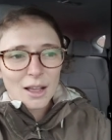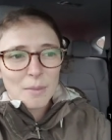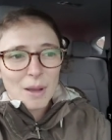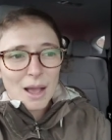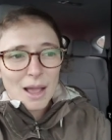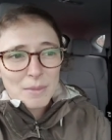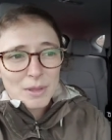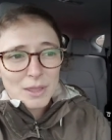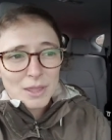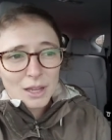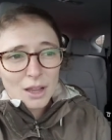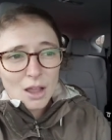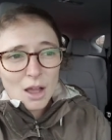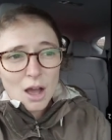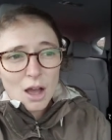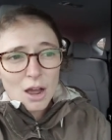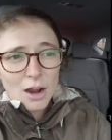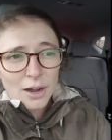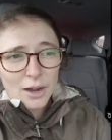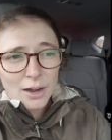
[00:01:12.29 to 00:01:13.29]
I'm in the
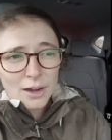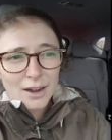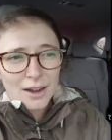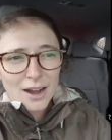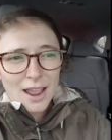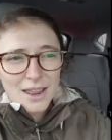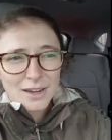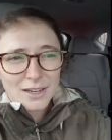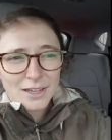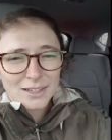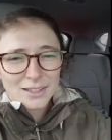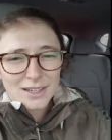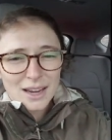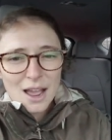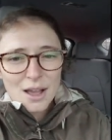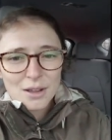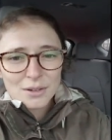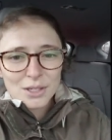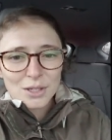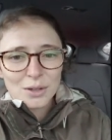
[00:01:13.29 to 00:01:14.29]
car heading
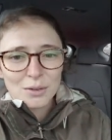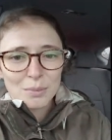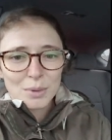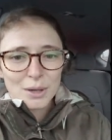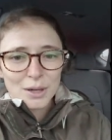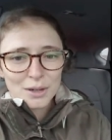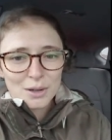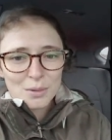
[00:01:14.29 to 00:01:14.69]
down to Imperial